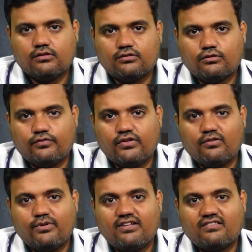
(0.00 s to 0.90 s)
So we will
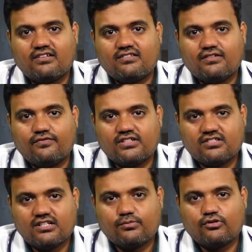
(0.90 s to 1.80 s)
be discussing
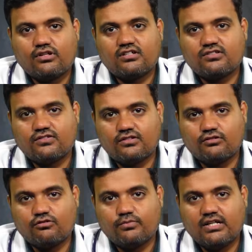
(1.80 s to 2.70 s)
first about
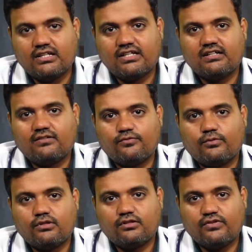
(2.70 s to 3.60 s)
osteosarcoma, then
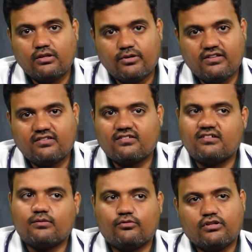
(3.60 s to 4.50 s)
uh, we will be
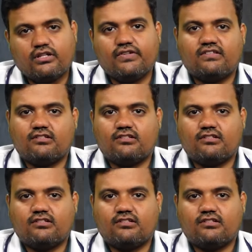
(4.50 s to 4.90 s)
discussing about Ewing